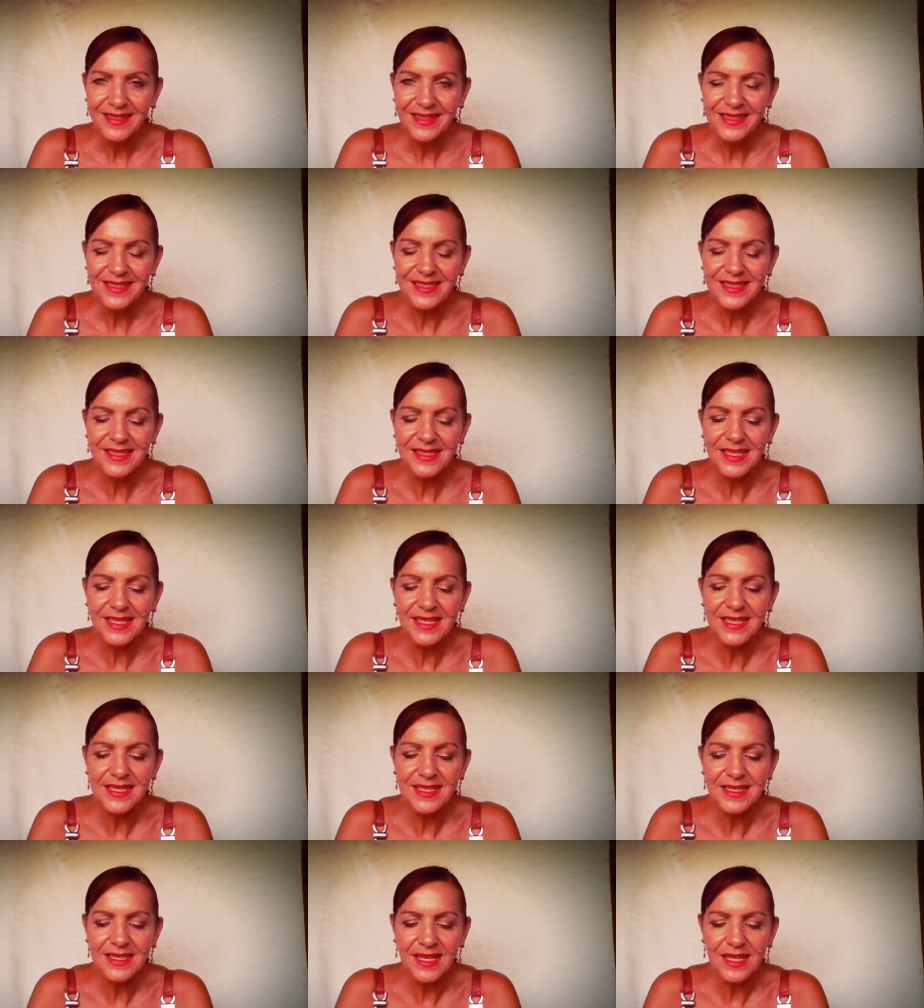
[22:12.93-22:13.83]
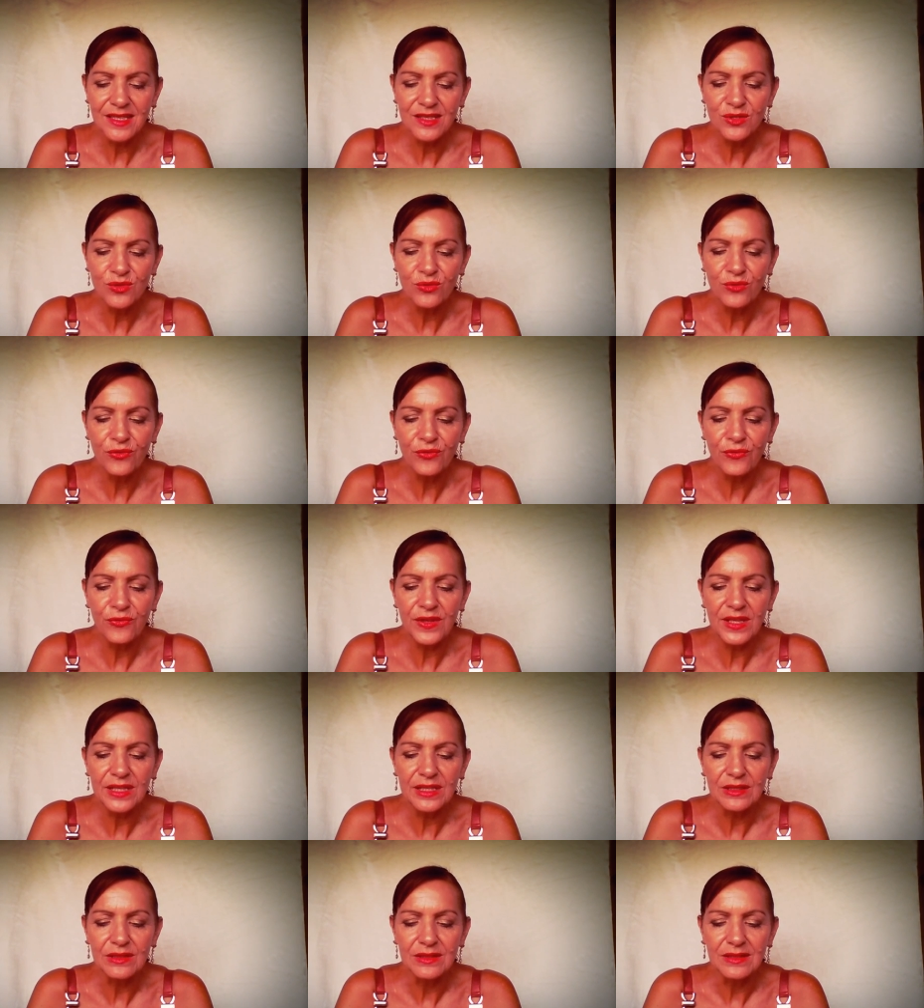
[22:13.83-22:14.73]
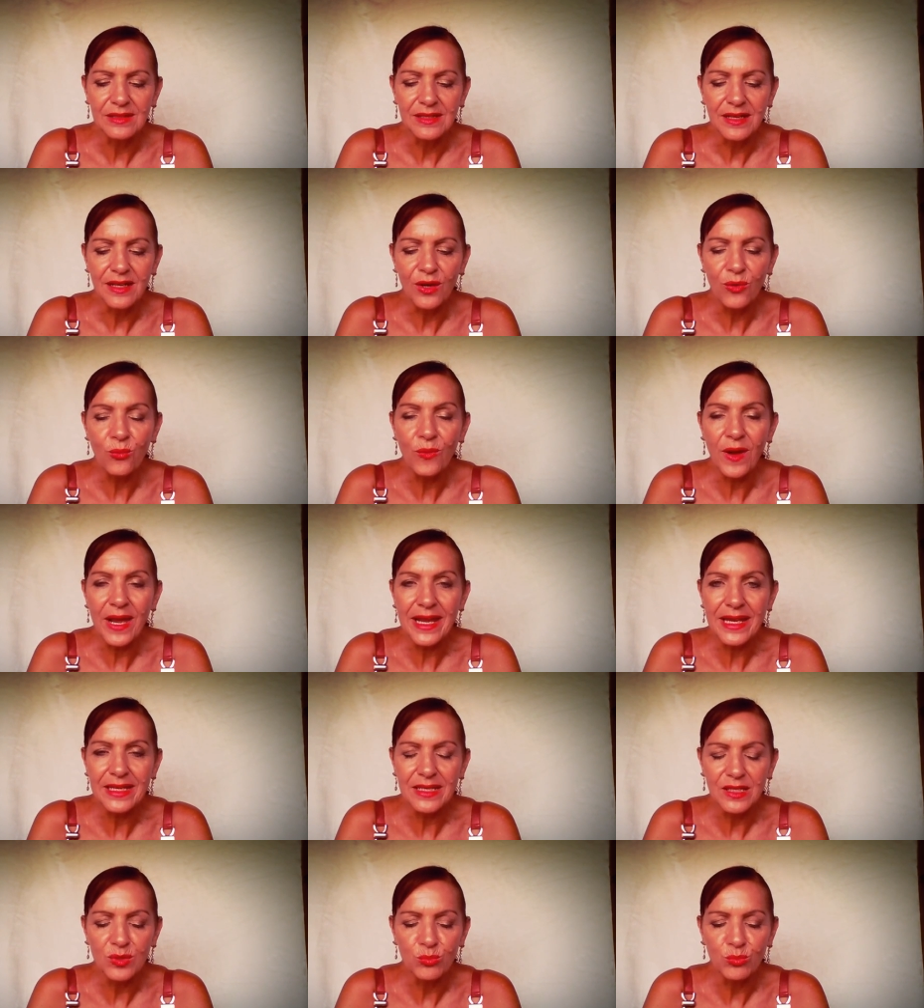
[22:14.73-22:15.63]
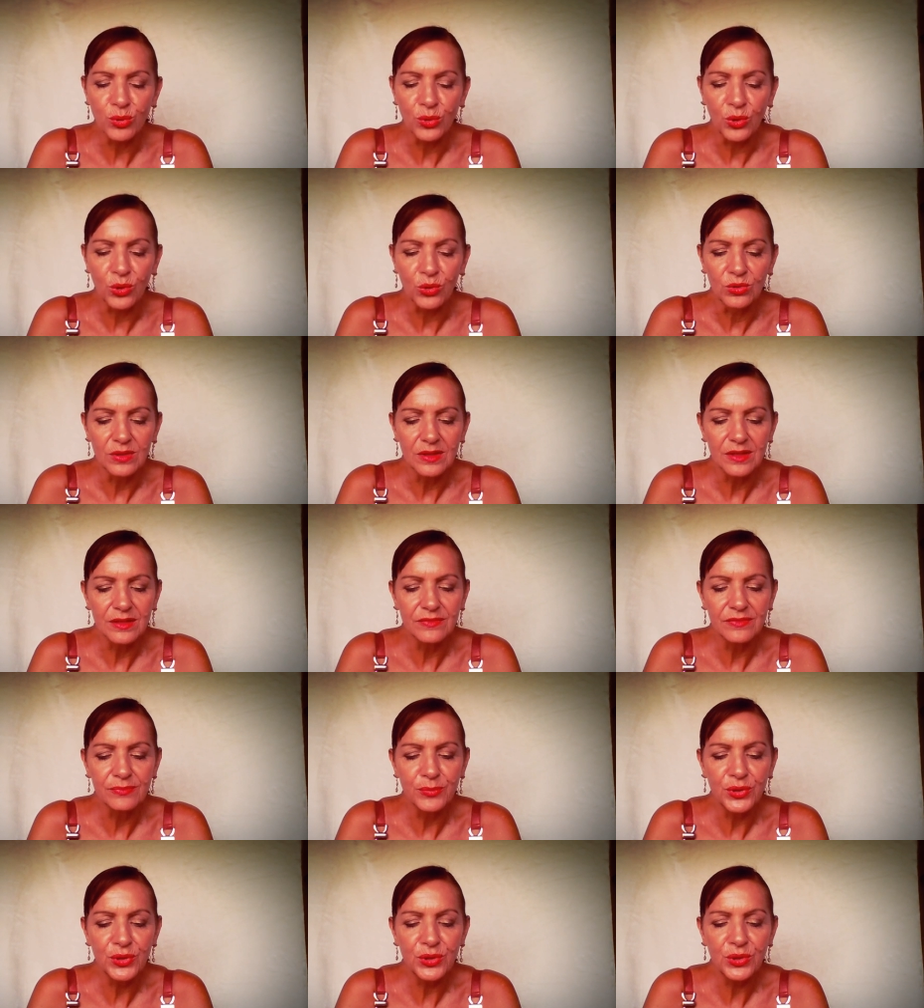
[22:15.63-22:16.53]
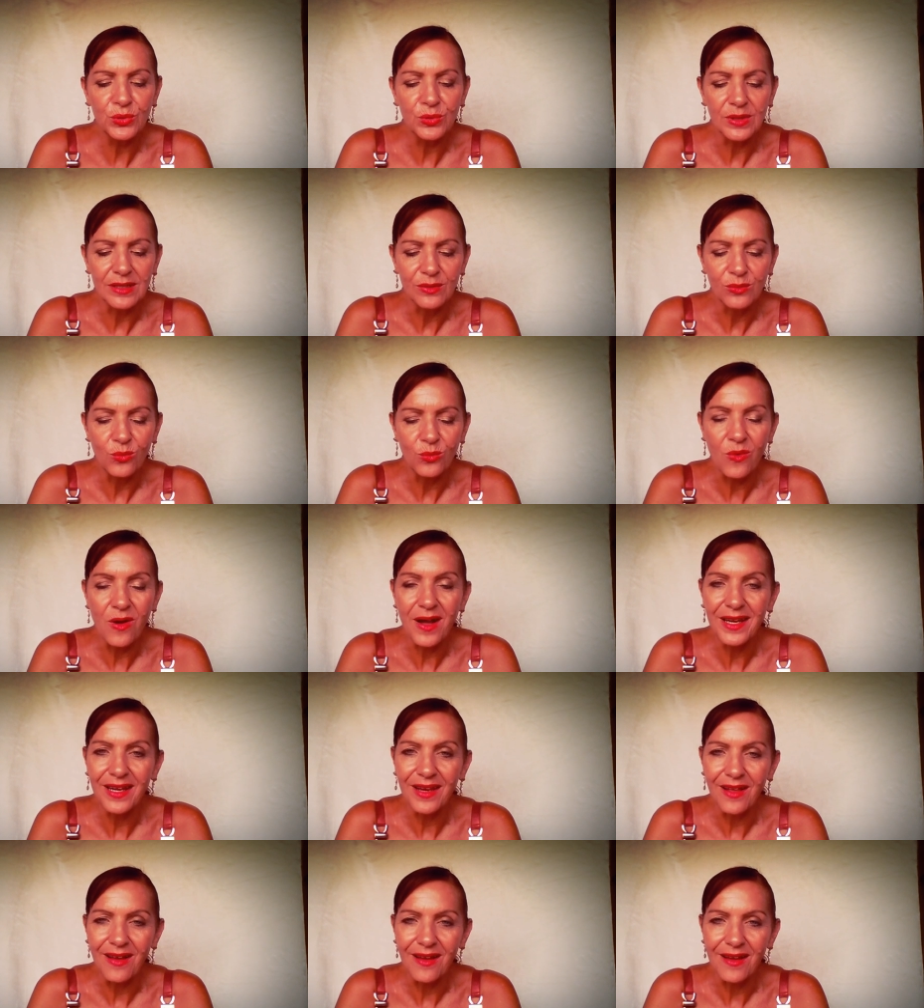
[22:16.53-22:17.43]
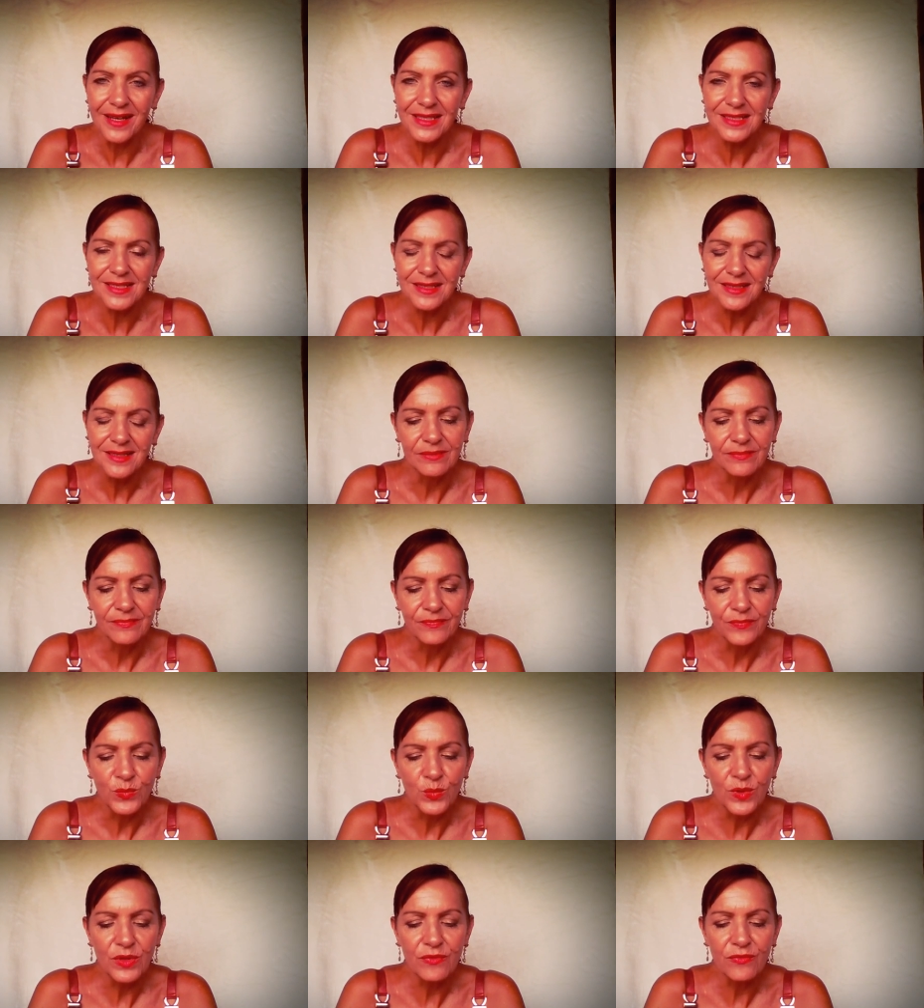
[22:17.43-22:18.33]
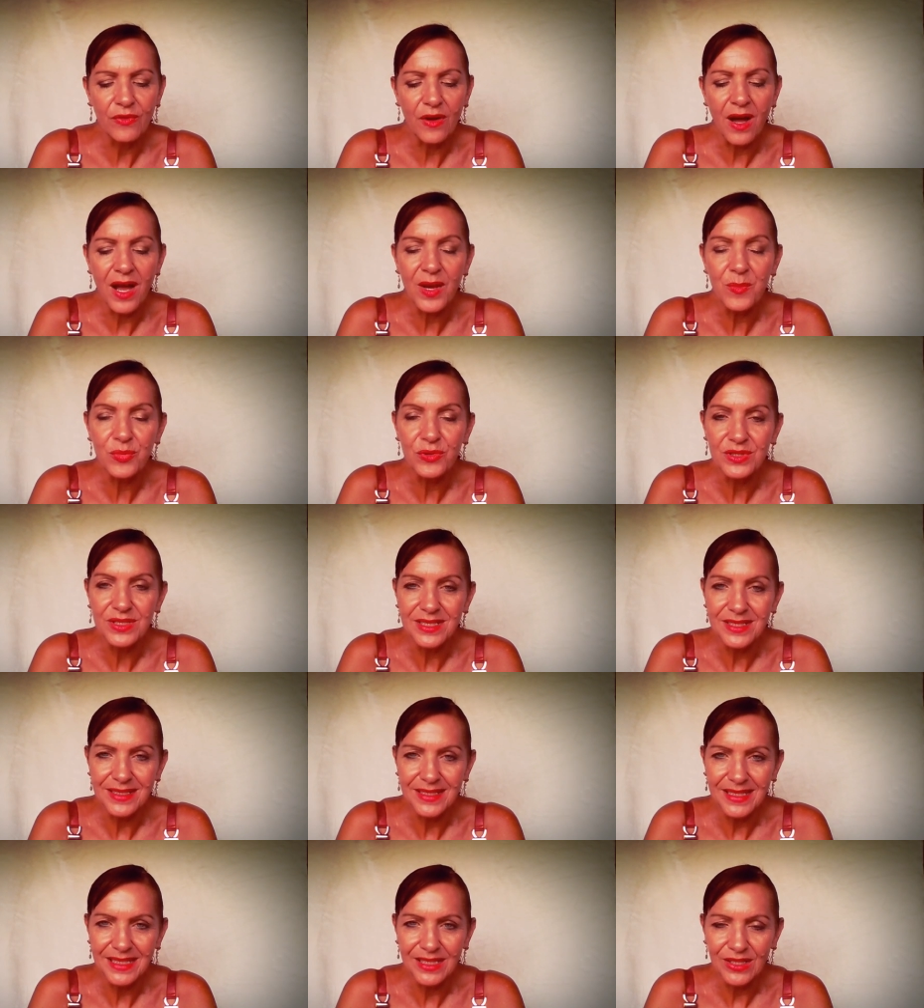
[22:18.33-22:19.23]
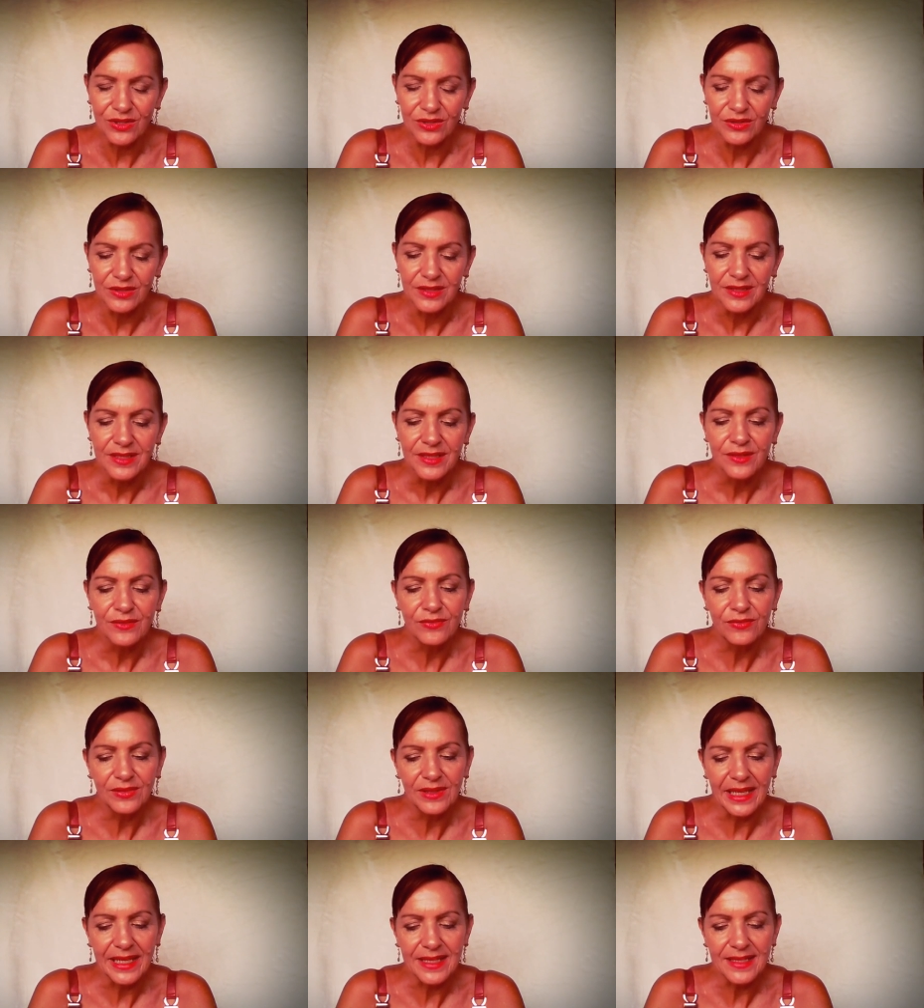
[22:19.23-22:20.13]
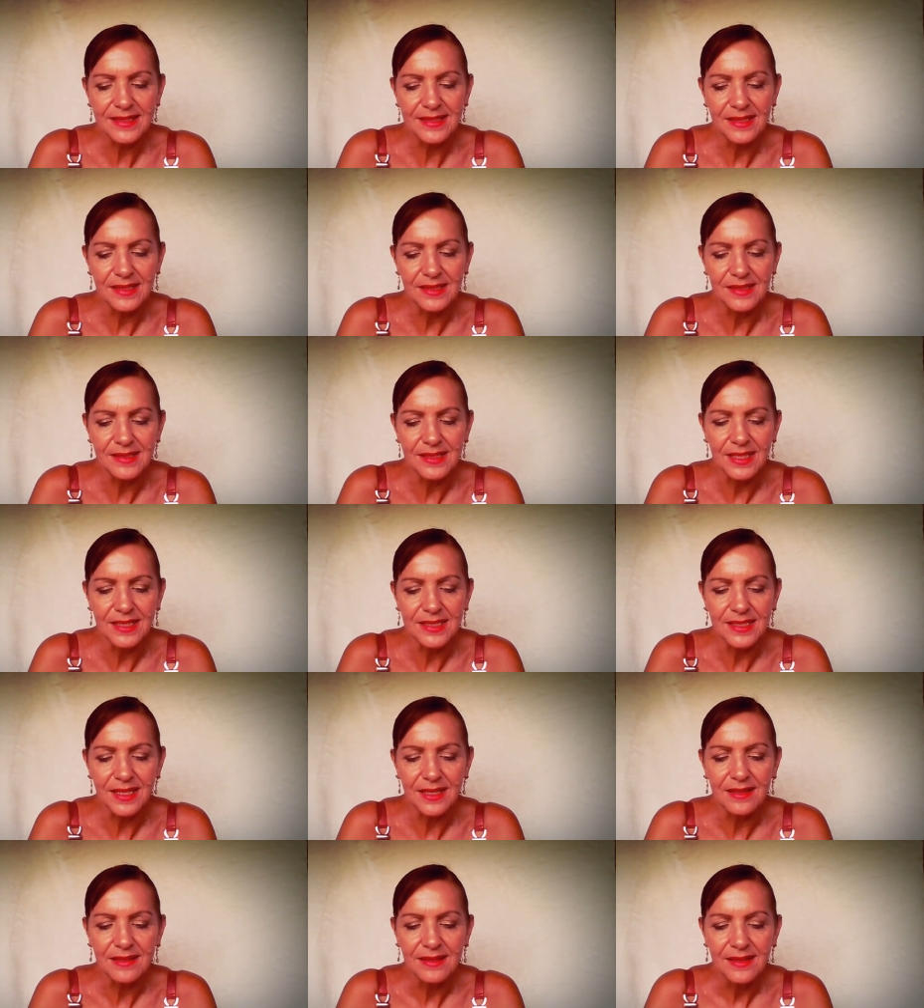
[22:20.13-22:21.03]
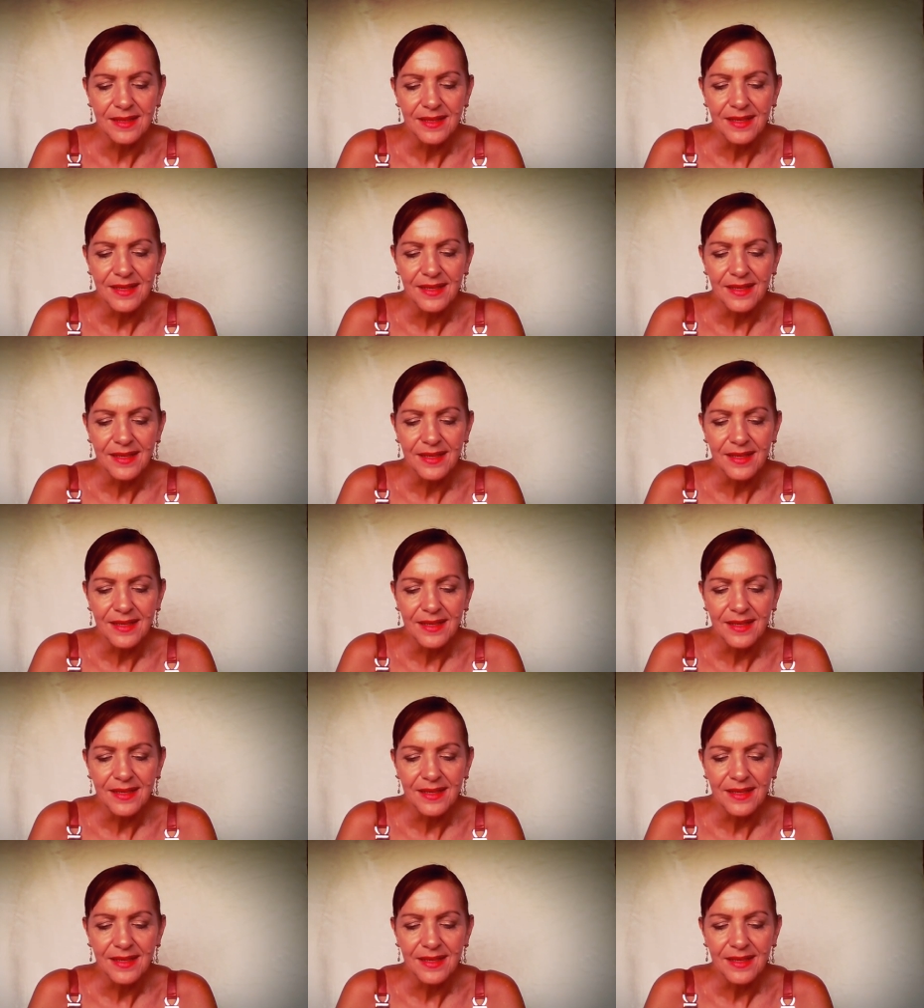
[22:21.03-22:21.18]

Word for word: and see, sense, or feel a radiant ball of pure white light with vibrant neon flecks in the center